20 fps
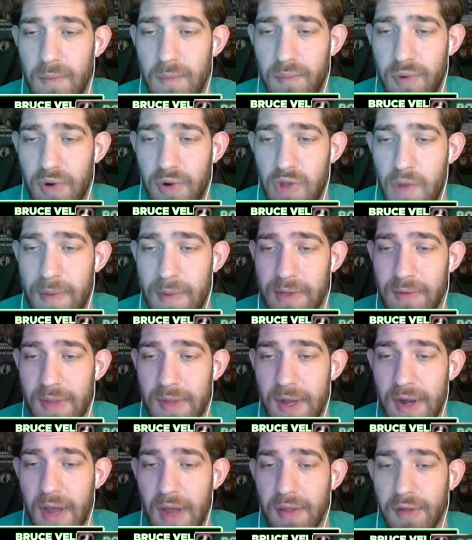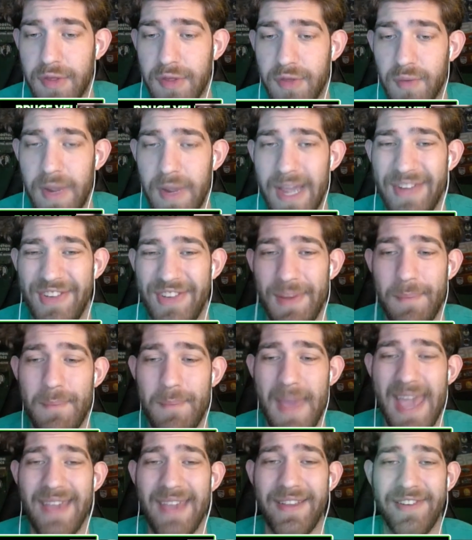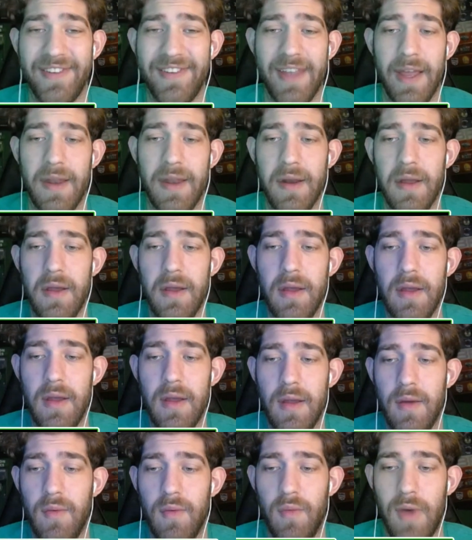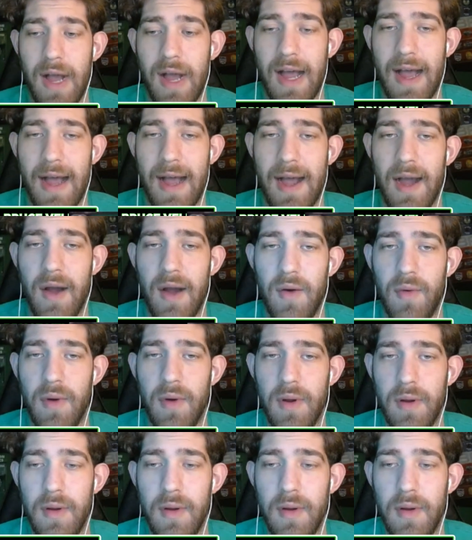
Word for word: Brook Lopez with another three as he makes it. Wow.